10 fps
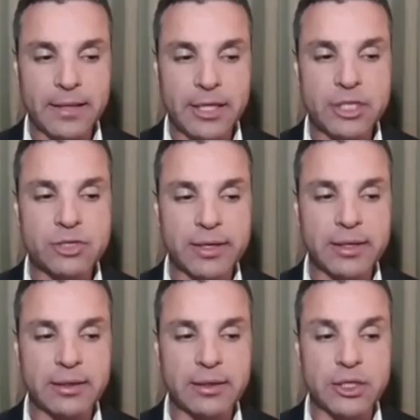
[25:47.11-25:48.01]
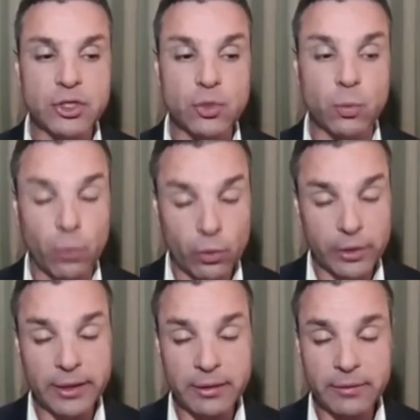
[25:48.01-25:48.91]
Israel is
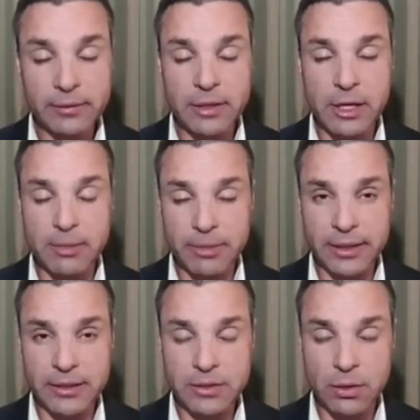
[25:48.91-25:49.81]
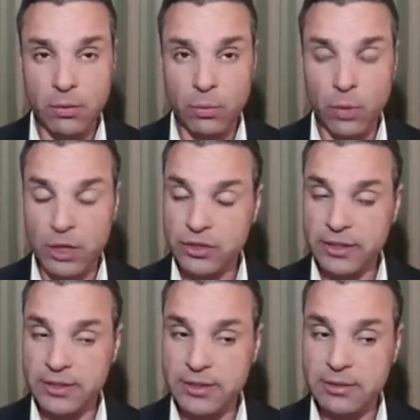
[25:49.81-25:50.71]
warning the Lebanese, watch
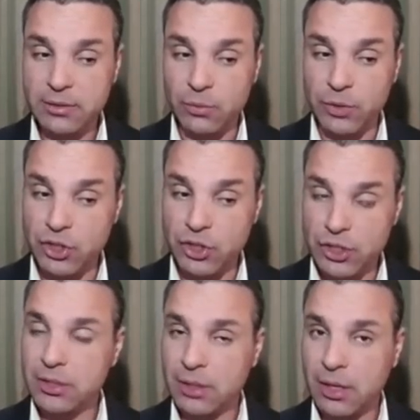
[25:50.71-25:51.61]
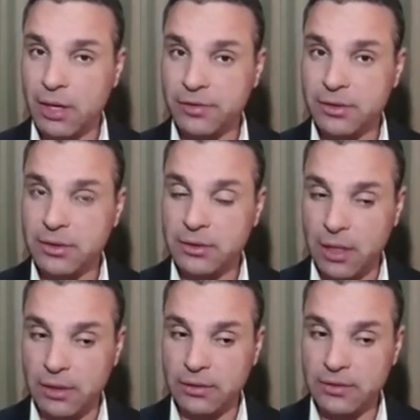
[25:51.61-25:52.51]
this. We just uncovered
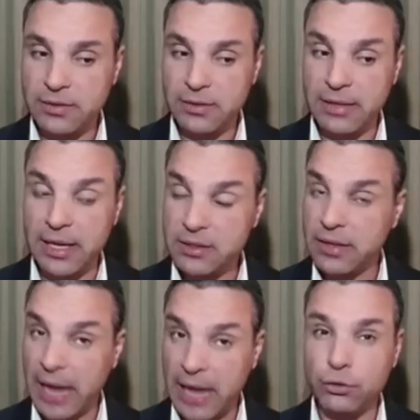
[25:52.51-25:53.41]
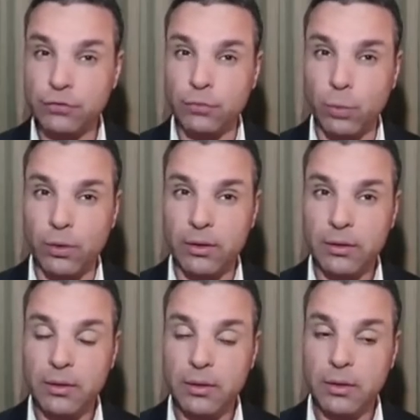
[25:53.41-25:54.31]
tunnels. That's an act of war.
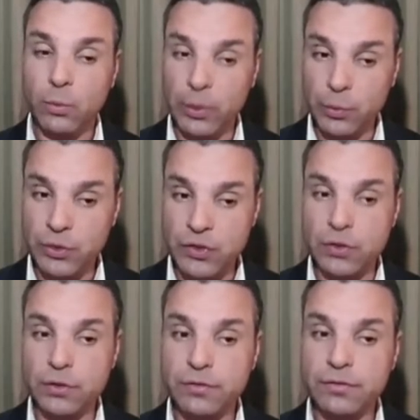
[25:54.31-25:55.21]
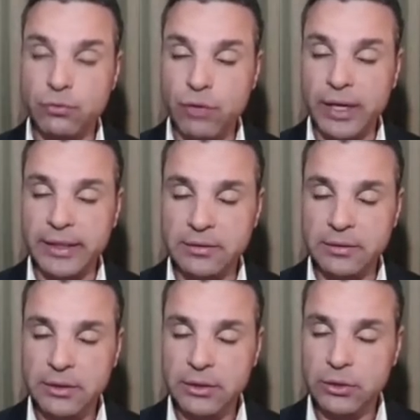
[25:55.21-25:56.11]
We reserve the right
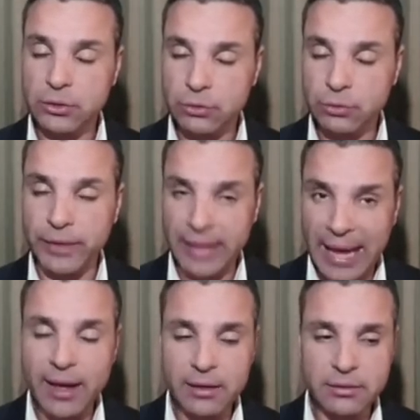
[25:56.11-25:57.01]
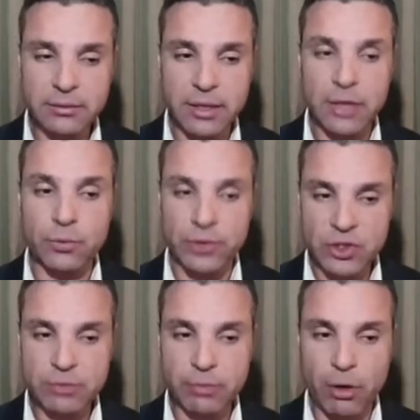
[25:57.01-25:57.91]
to react and
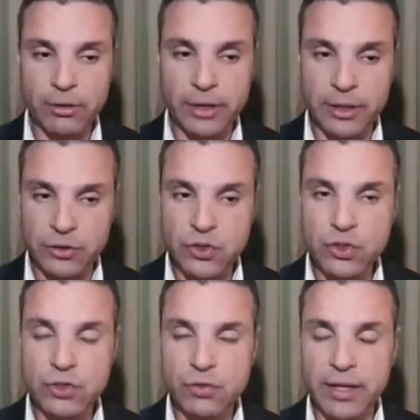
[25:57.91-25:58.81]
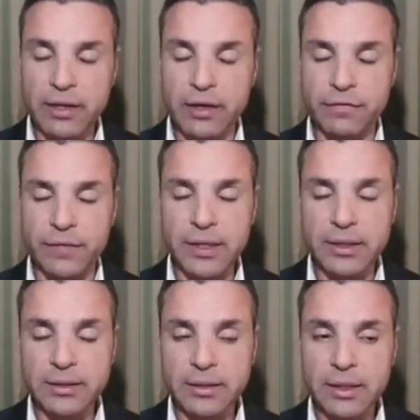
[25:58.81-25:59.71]
respond and strike if
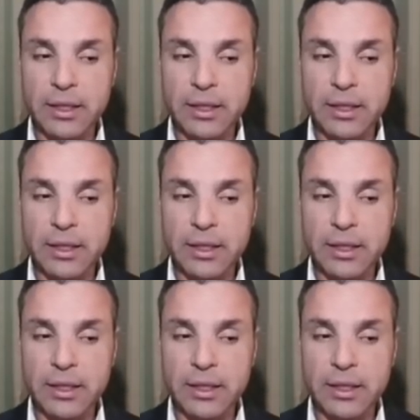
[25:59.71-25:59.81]
needed.